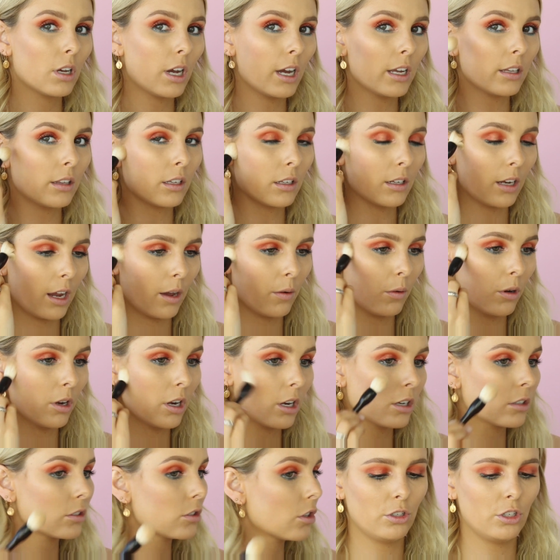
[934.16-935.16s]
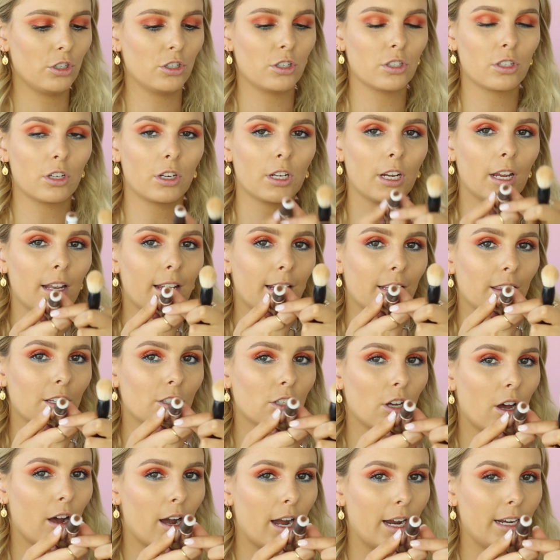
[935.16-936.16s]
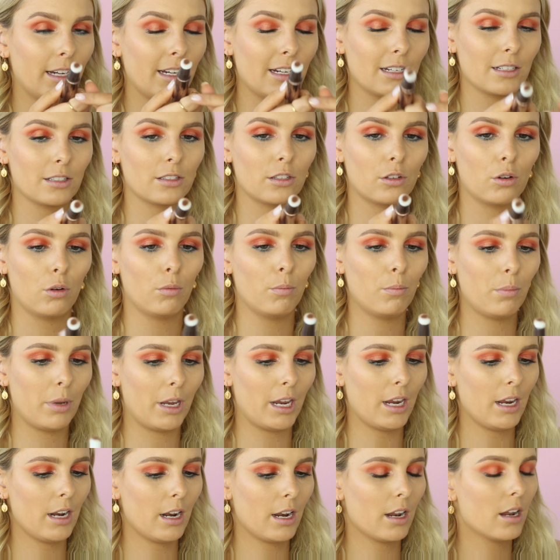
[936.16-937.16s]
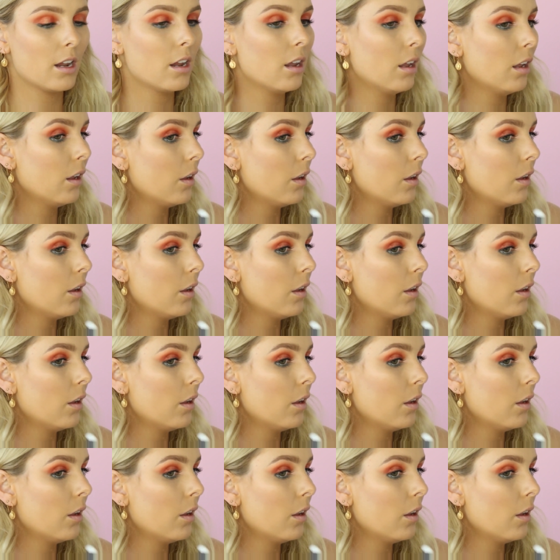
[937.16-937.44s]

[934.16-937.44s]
I think that works. You just got to get like the tiniest little bit